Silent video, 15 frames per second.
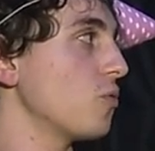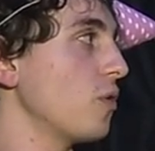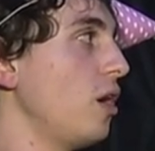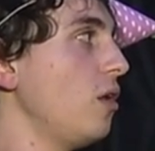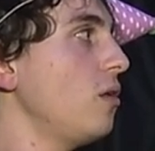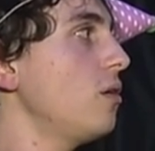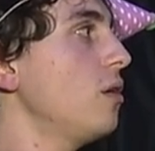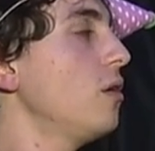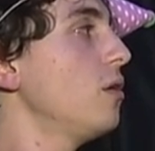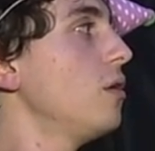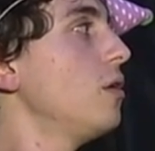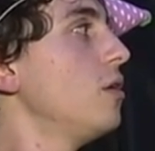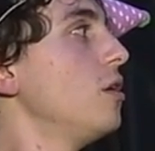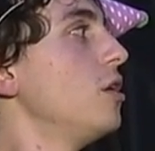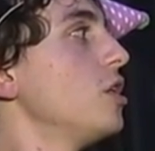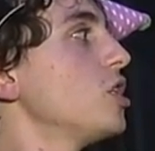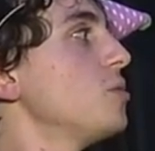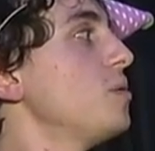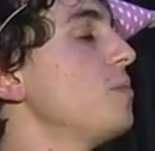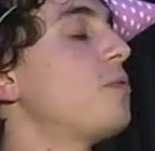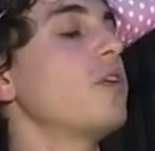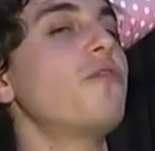Well, to
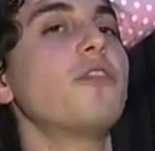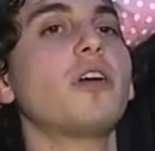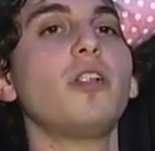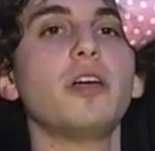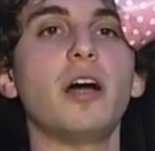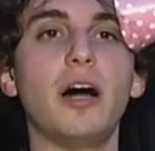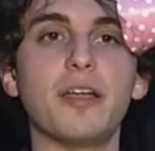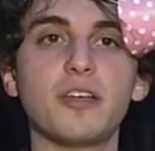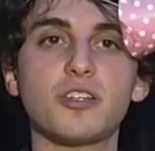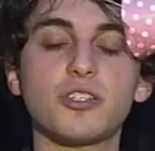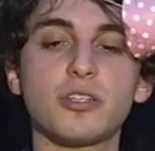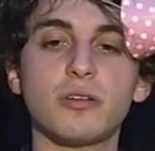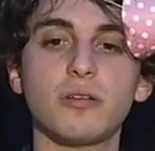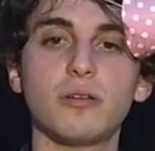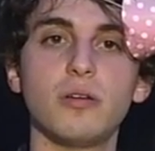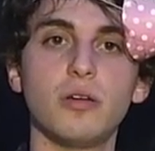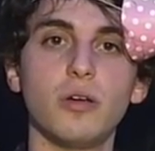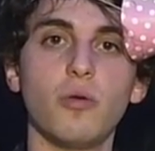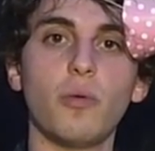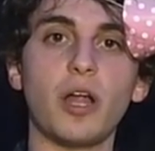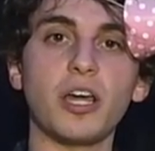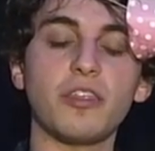be perfectly honest,
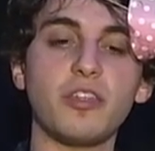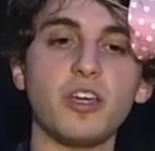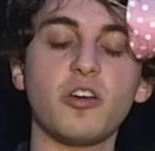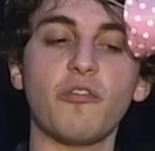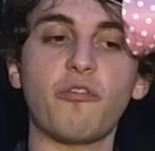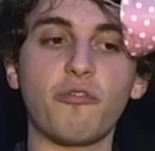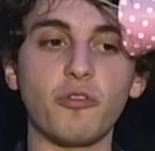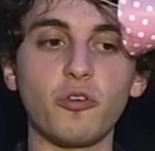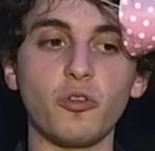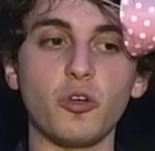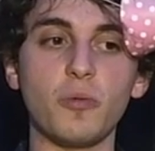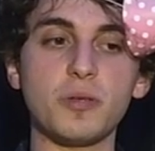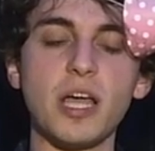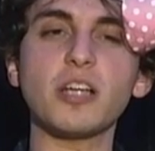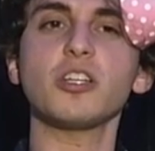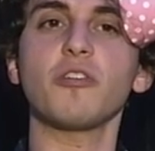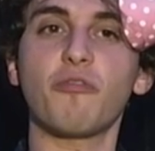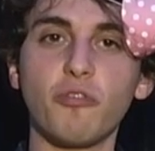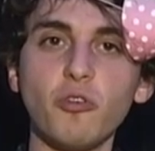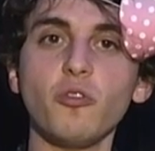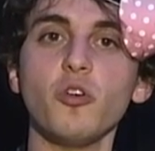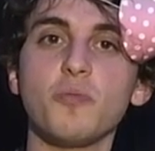when I think of Froot Loops, actually
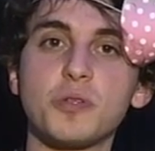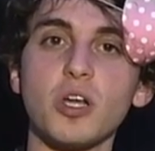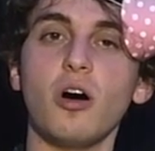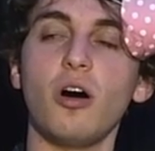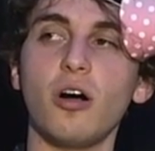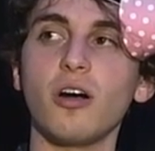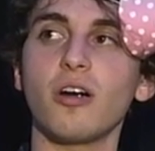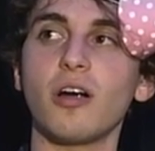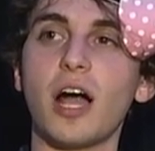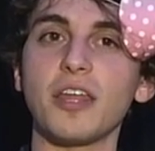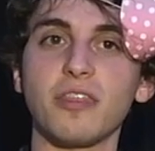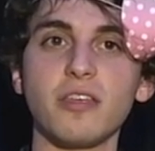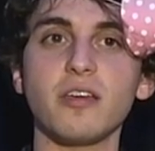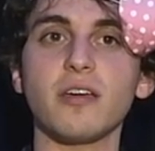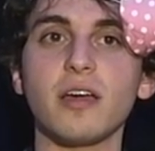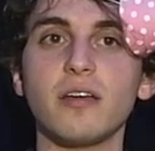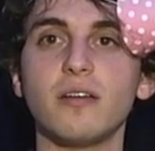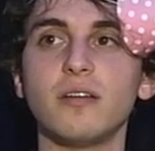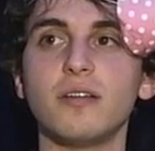Froot Loops are, I think,